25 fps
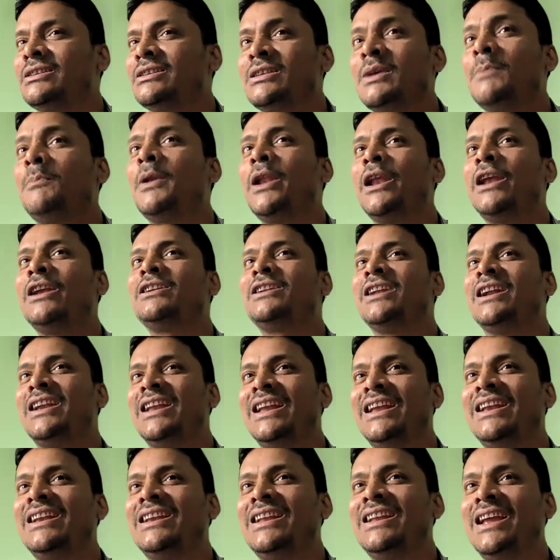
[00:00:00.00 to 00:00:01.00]
separated
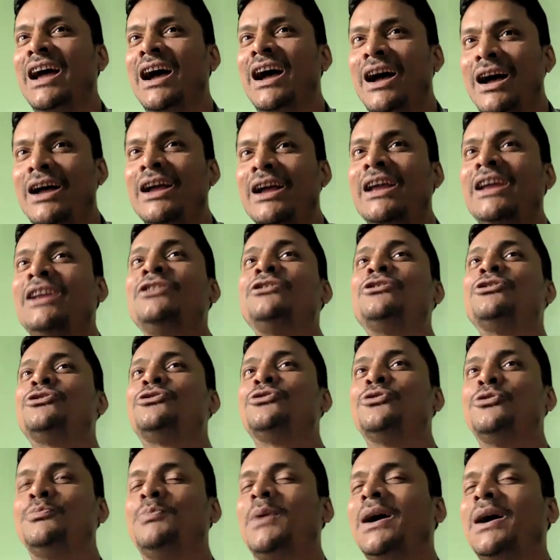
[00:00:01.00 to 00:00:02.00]
India into
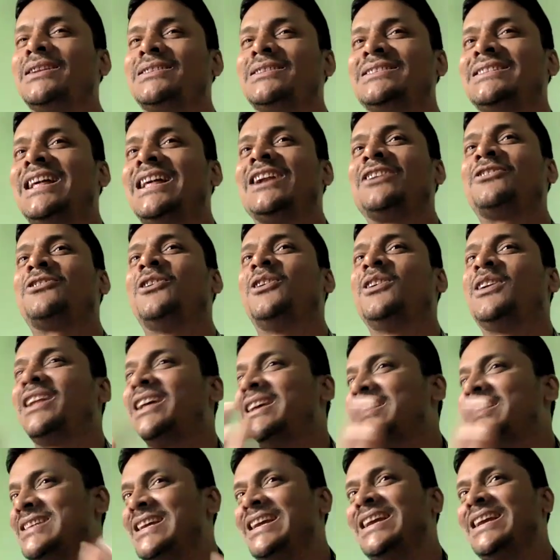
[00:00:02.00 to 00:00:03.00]
two parts that called
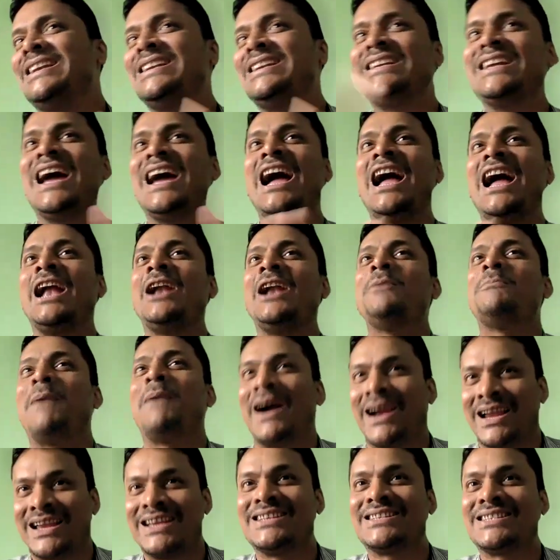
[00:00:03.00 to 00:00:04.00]
as India and
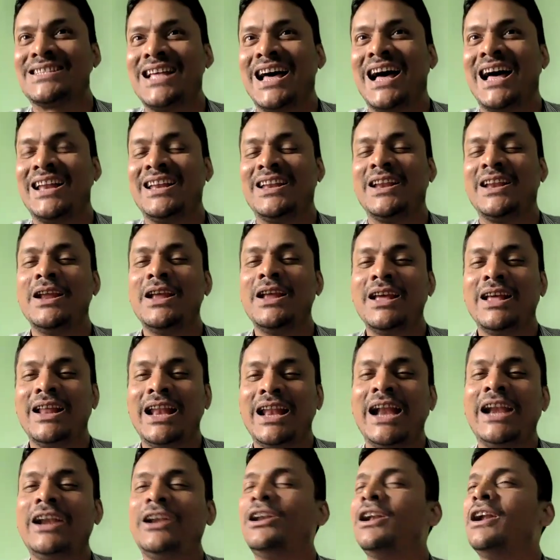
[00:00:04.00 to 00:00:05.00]
Pakistan,
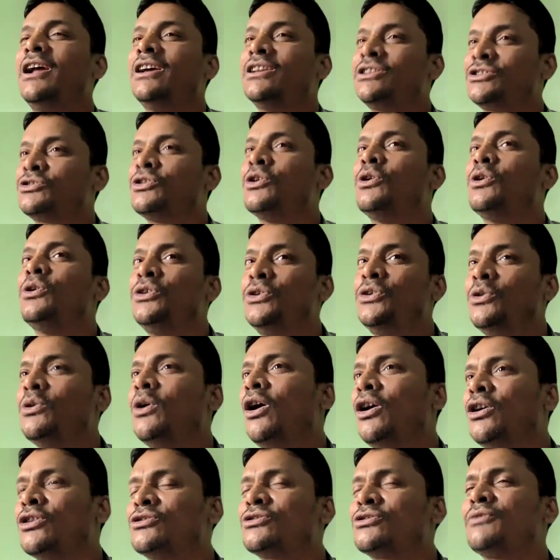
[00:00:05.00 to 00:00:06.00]
right? So you
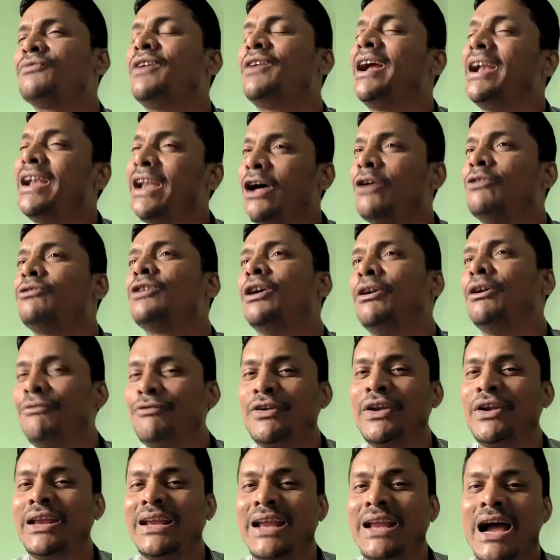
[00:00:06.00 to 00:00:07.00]
also find out
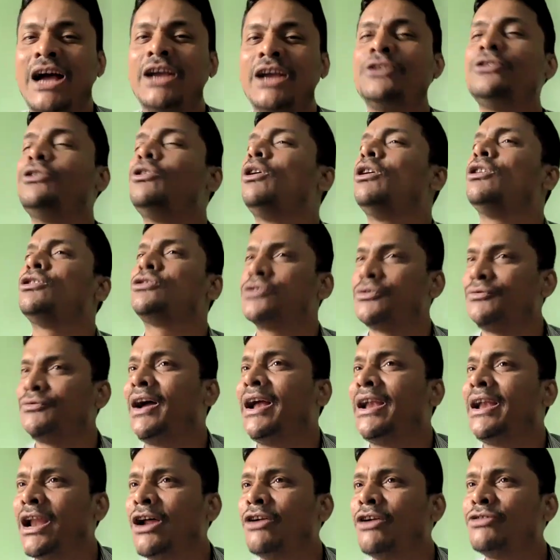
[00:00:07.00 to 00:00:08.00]
Africa. You also
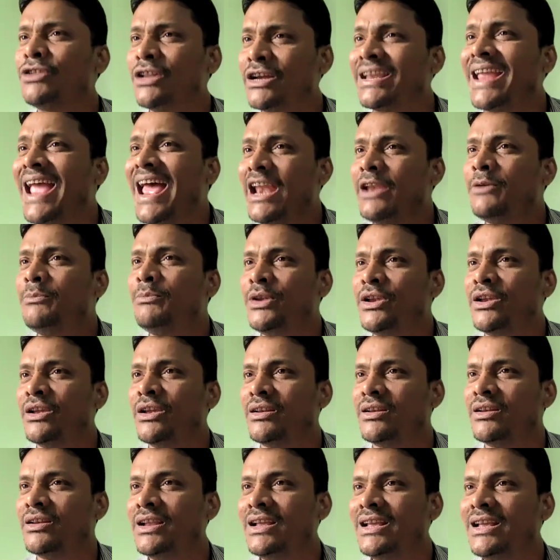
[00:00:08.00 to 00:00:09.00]
find out the
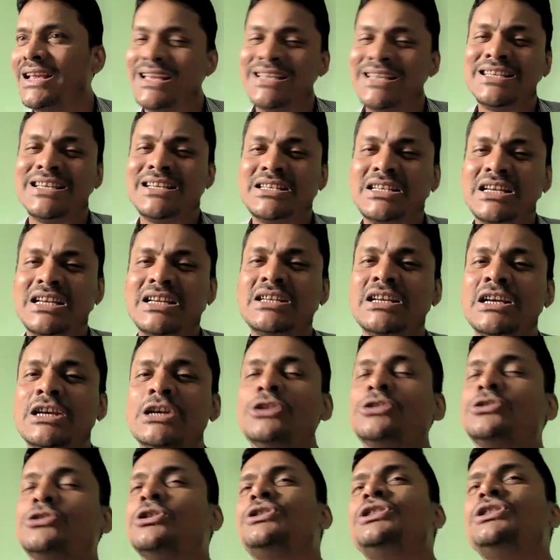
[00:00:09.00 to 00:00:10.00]
Caribbean, isn't it?
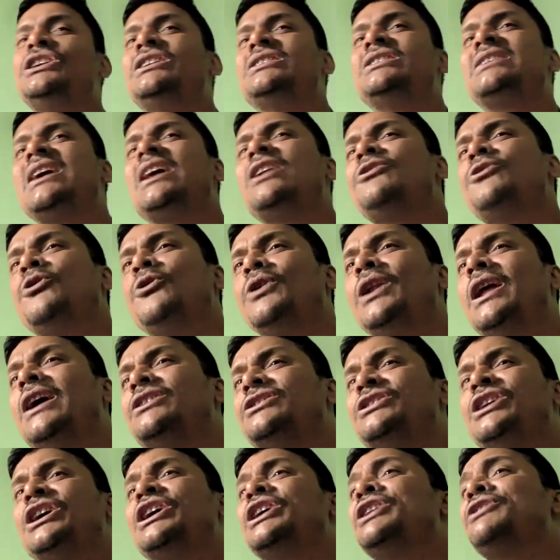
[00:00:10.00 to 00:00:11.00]
So these are known
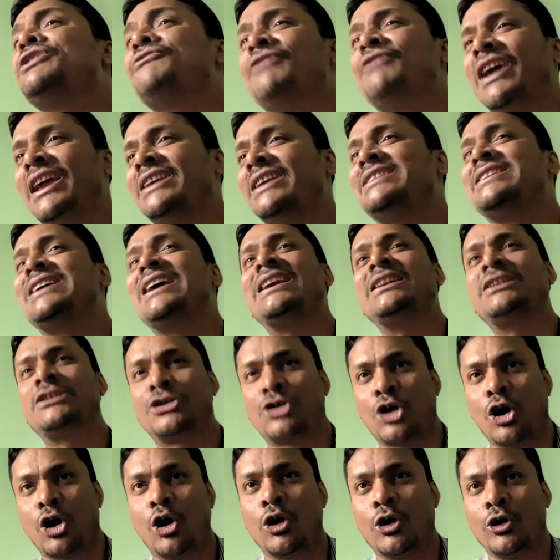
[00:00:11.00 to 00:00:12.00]
as the invaded
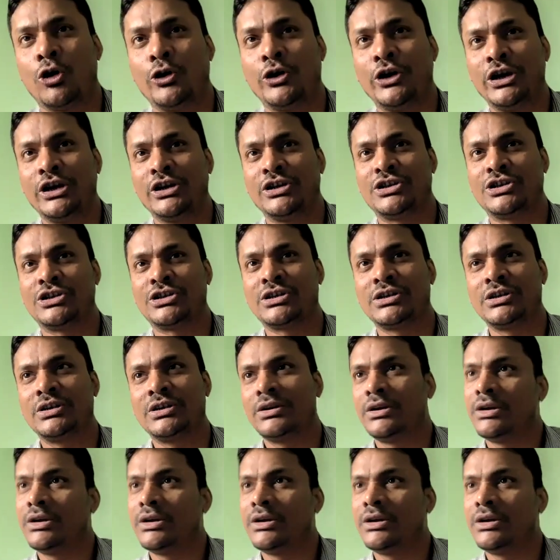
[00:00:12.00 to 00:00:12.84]
colonies.